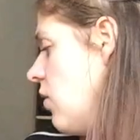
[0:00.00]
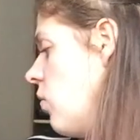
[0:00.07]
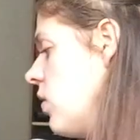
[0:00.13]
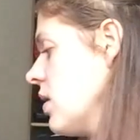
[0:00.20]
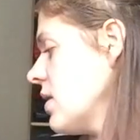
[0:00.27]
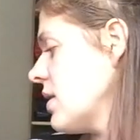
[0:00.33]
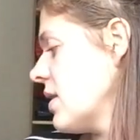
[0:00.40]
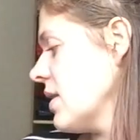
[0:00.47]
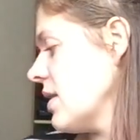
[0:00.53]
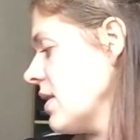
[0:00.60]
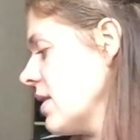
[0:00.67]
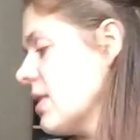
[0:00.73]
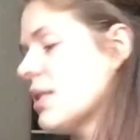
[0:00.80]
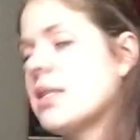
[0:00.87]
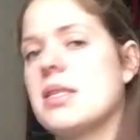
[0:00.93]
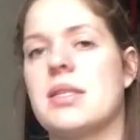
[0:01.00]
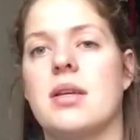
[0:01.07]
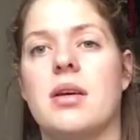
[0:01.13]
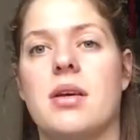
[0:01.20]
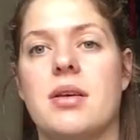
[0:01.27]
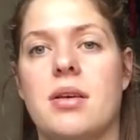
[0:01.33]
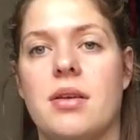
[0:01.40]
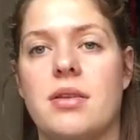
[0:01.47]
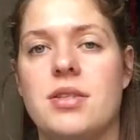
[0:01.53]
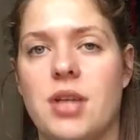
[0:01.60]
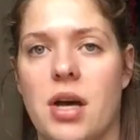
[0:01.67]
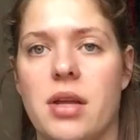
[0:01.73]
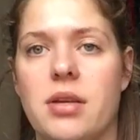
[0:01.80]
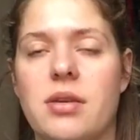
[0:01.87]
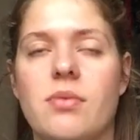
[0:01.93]
Once this is
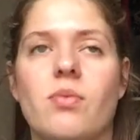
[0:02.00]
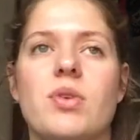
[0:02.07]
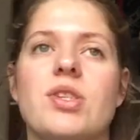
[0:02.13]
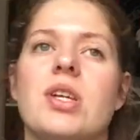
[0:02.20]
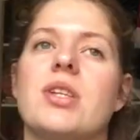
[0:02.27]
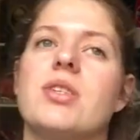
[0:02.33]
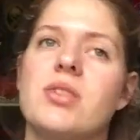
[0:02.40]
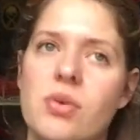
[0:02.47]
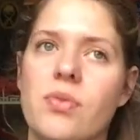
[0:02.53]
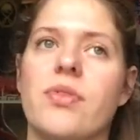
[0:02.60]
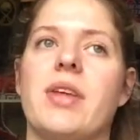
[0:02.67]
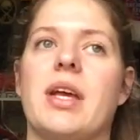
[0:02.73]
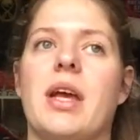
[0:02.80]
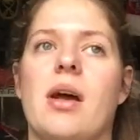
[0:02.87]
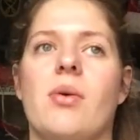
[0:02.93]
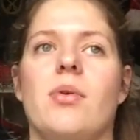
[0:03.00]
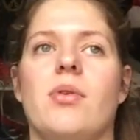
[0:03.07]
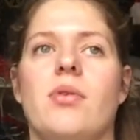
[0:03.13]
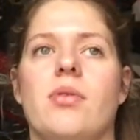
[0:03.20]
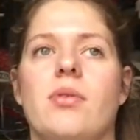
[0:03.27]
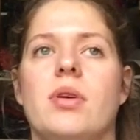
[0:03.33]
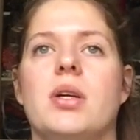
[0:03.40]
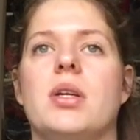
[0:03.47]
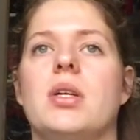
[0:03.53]
done, which I don't think I will